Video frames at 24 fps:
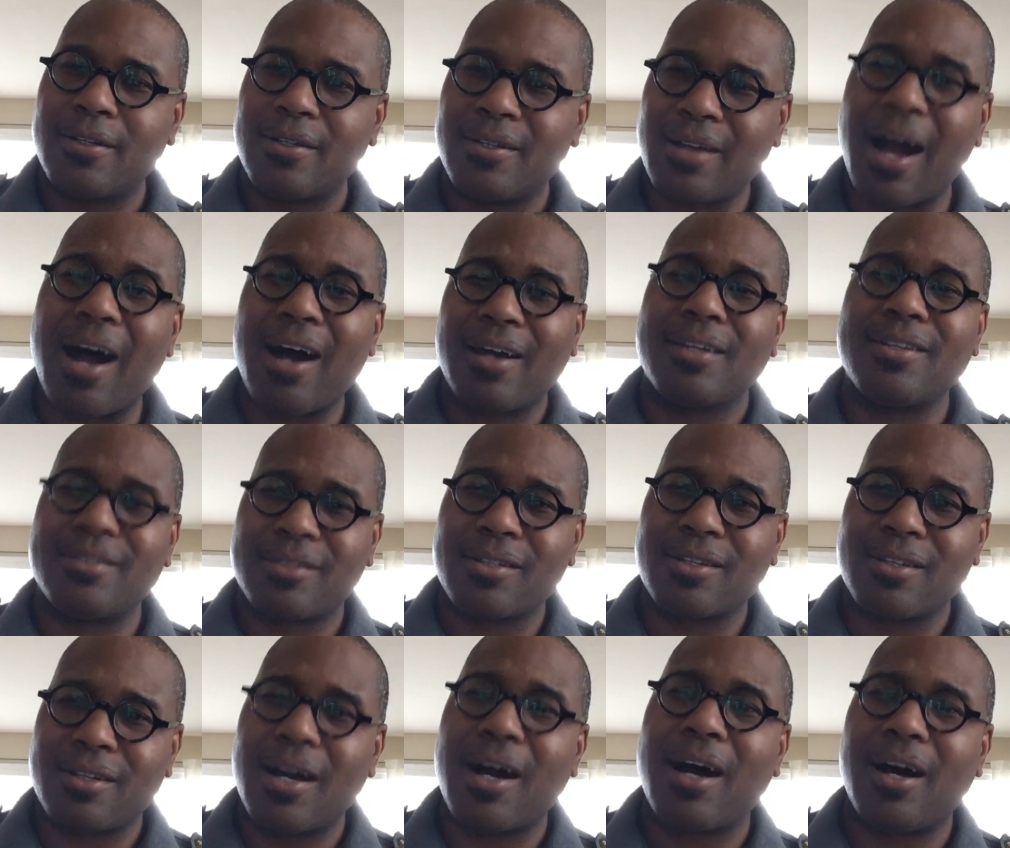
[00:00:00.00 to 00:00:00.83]
God
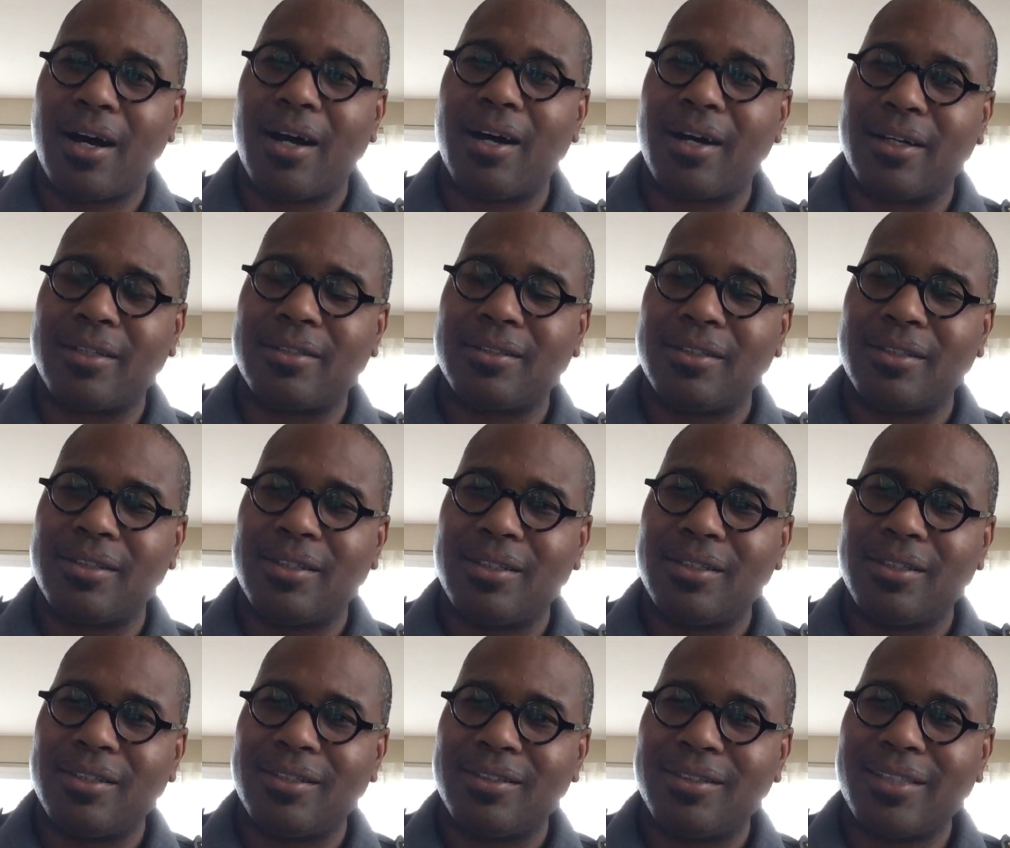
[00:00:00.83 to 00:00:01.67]
is a God
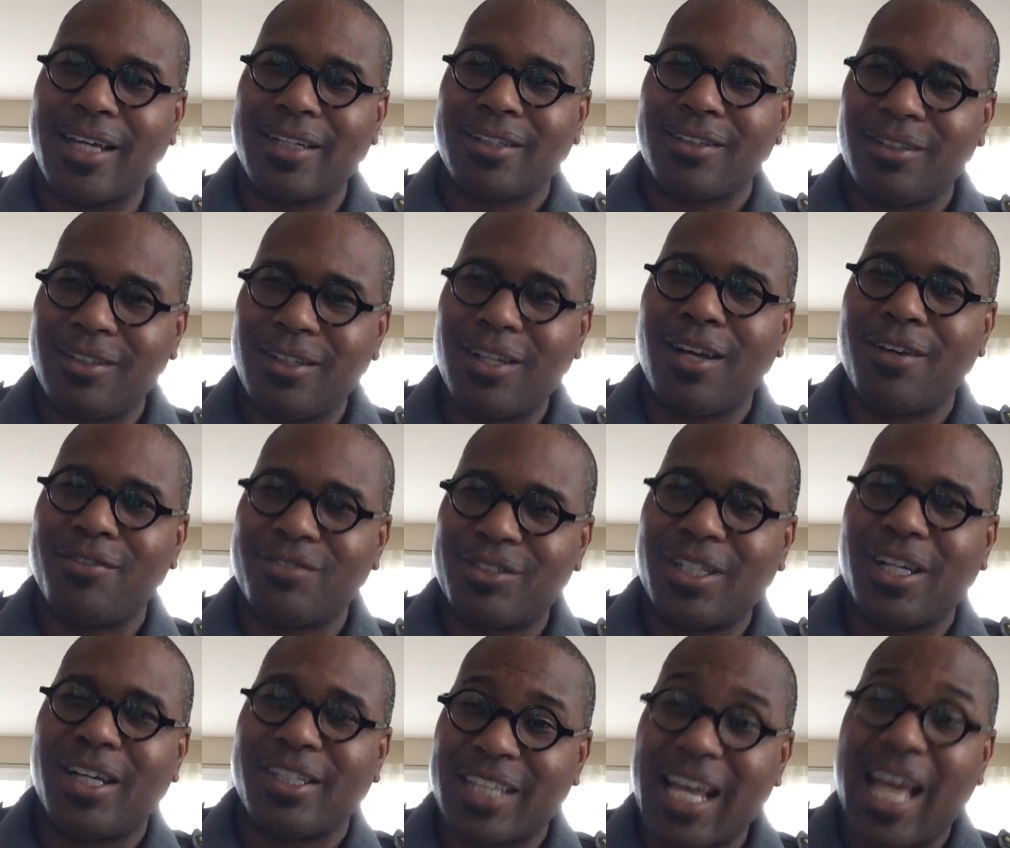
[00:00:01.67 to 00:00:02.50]
that
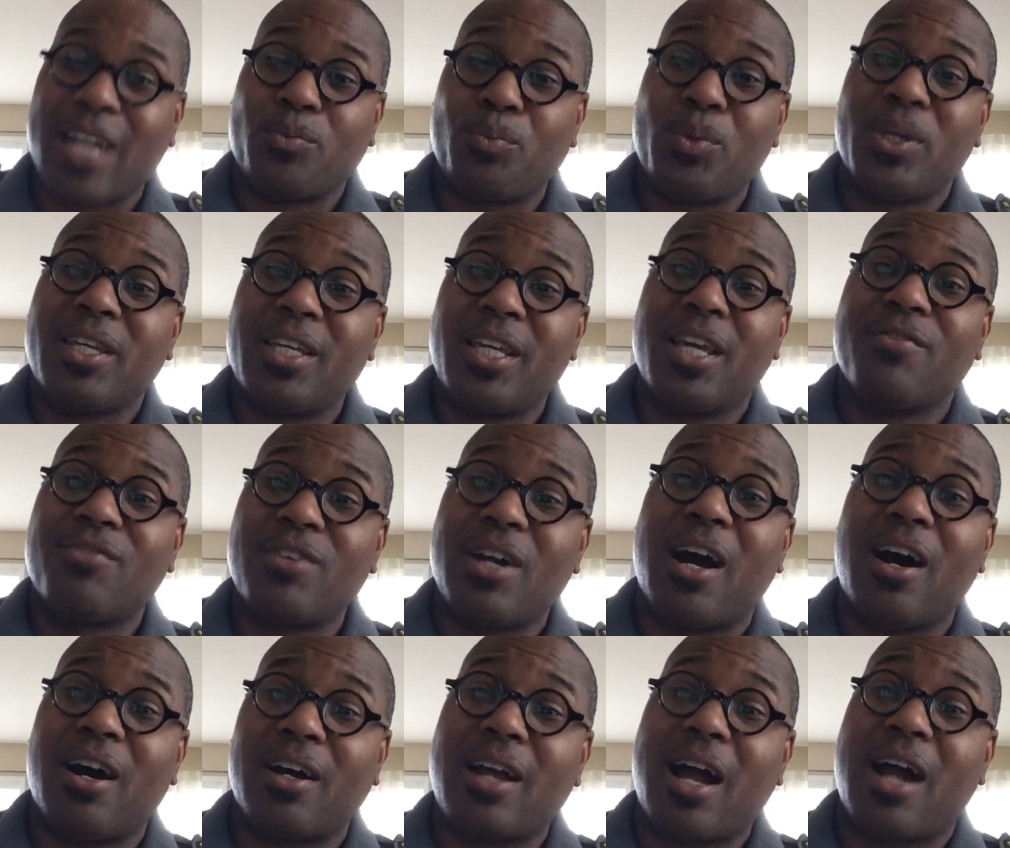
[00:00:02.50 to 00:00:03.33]
loves us, and we give
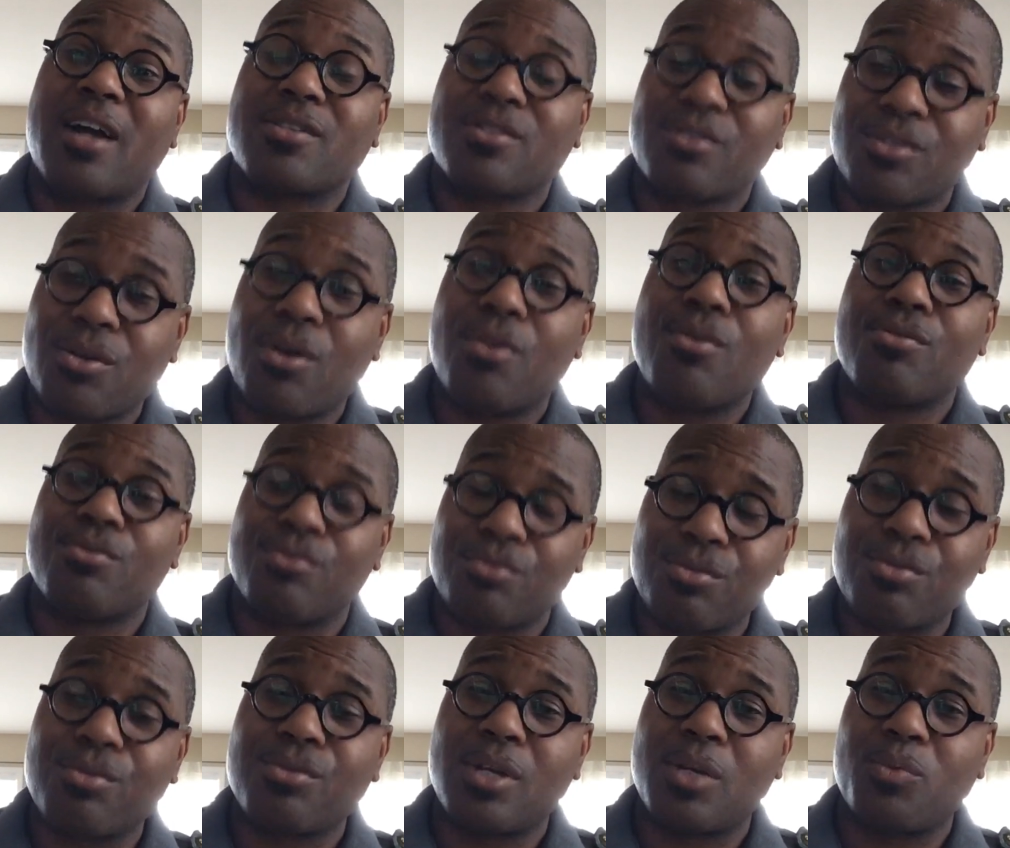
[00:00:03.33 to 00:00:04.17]
God our
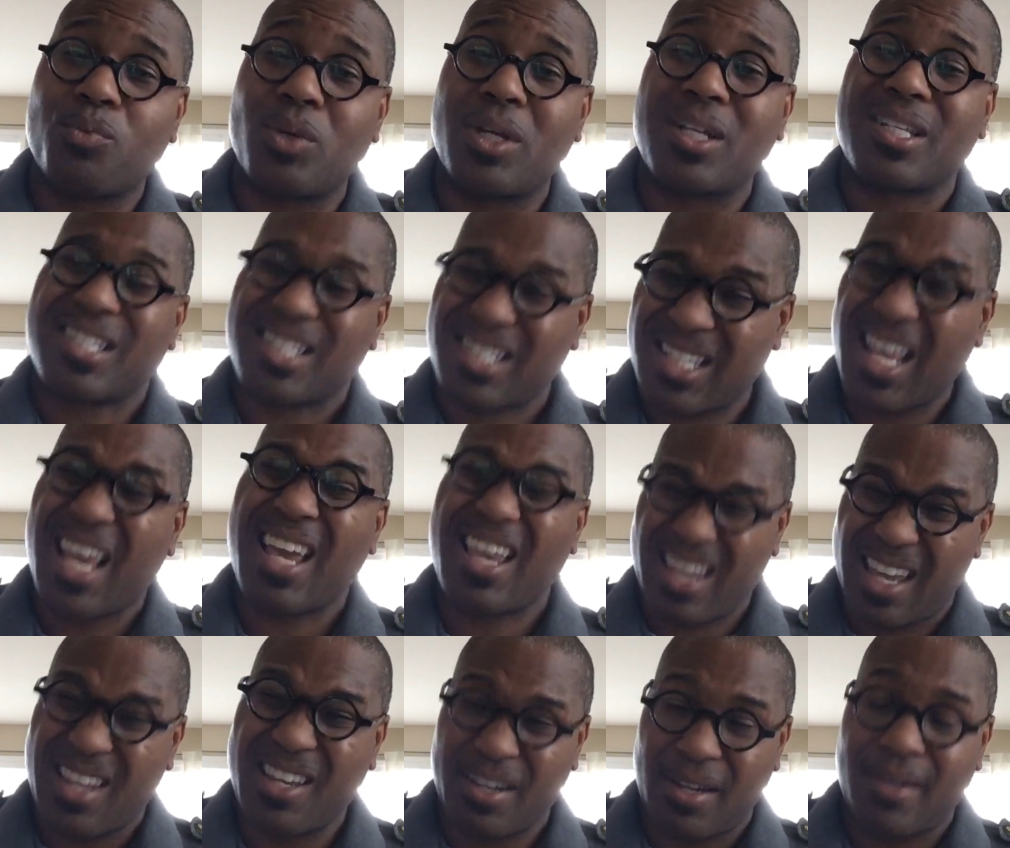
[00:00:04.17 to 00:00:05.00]
souls, and we're
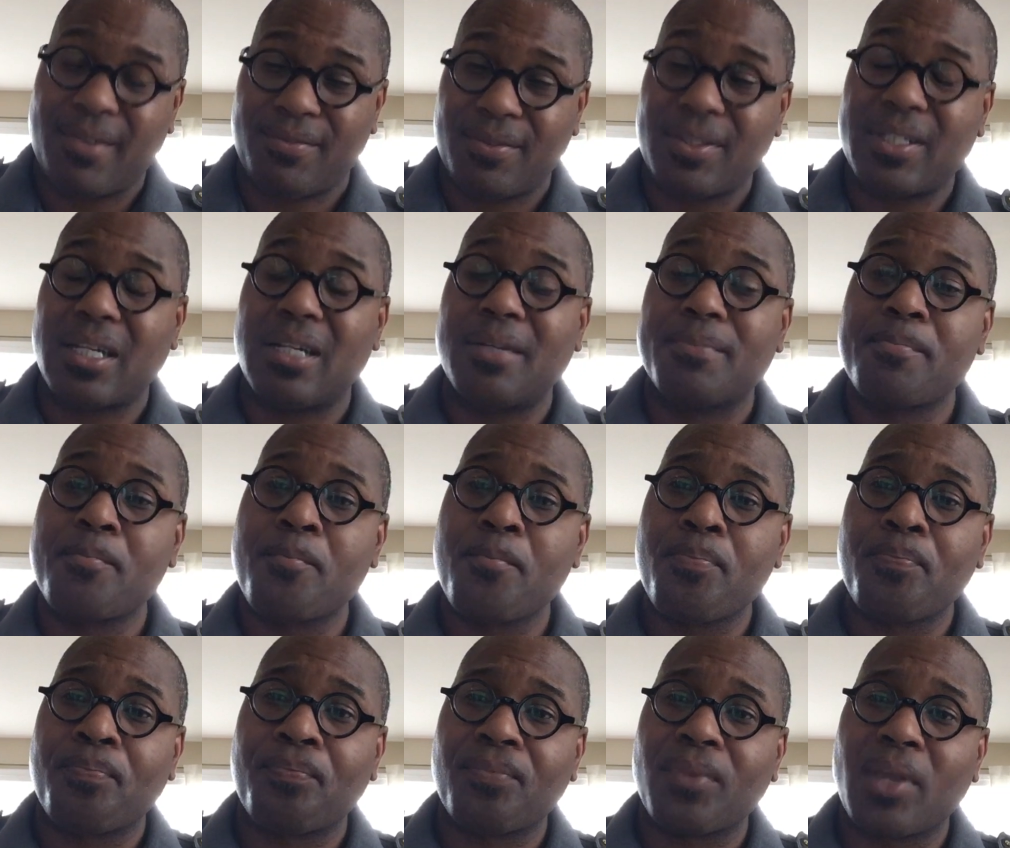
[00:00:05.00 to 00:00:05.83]
saved
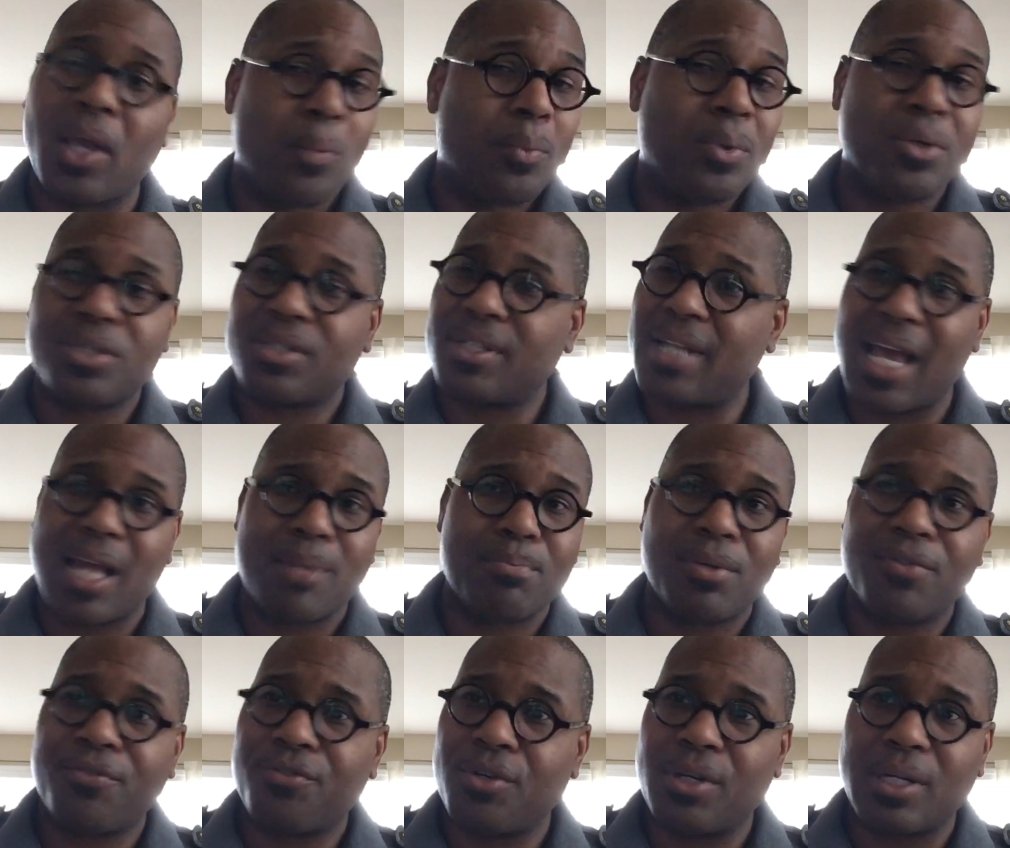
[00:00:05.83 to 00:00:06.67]
and will
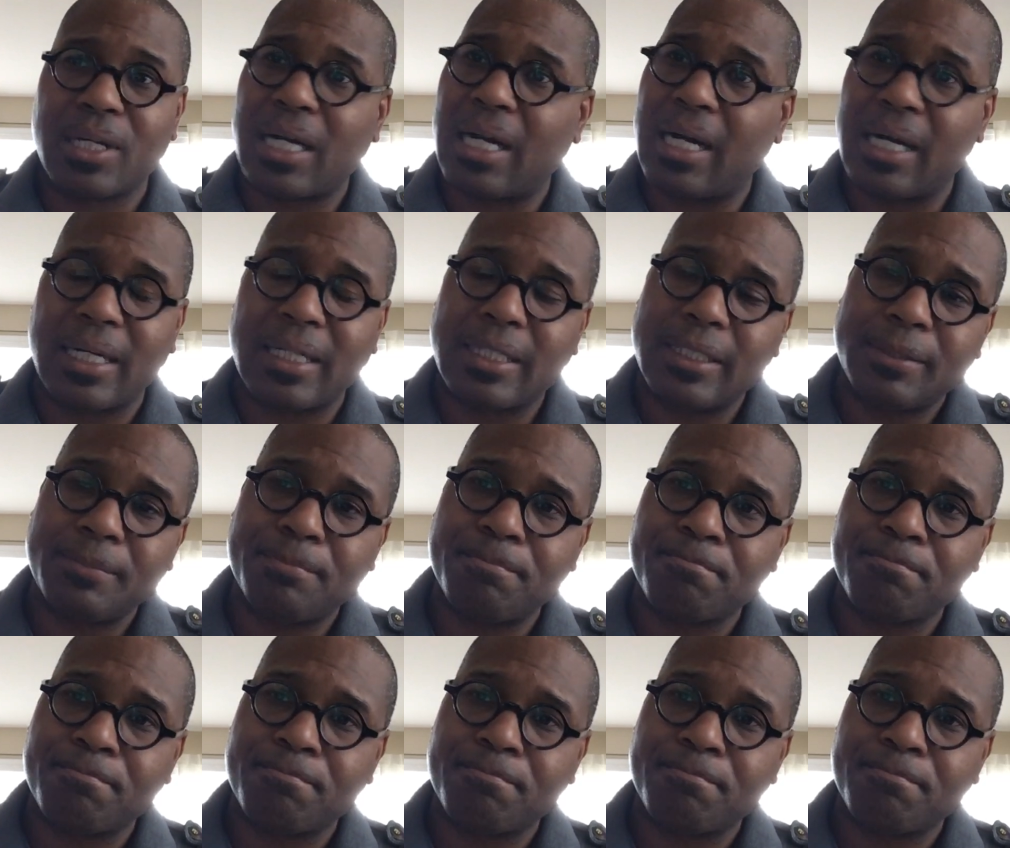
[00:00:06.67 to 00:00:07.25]
stand before God